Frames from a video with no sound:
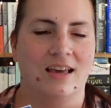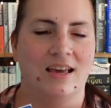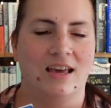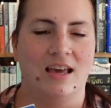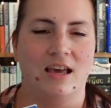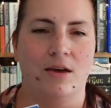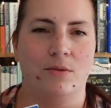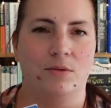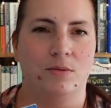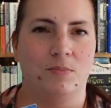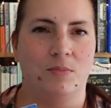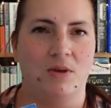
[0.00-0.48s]

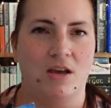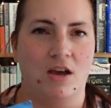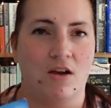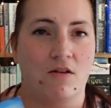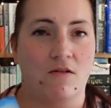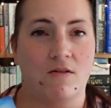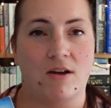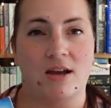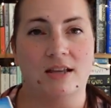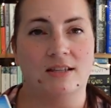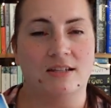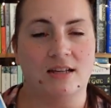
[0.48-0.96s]
it would be a
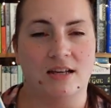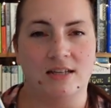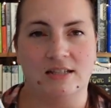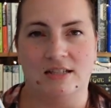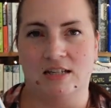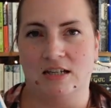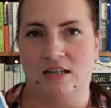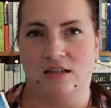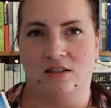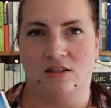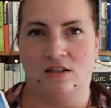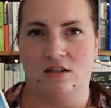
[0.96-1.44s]
great
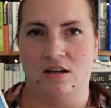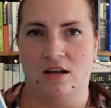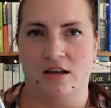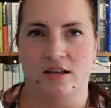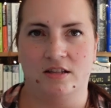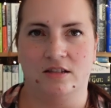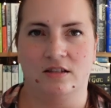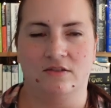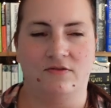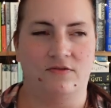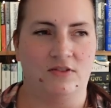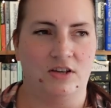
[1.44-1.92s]
idea to
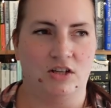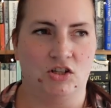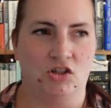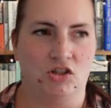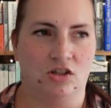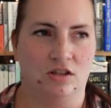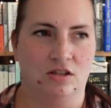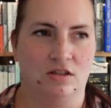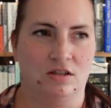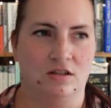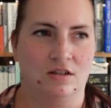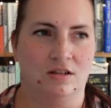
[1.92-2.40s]
learn to fish
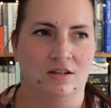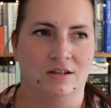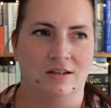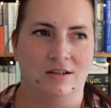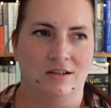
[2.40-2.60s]
and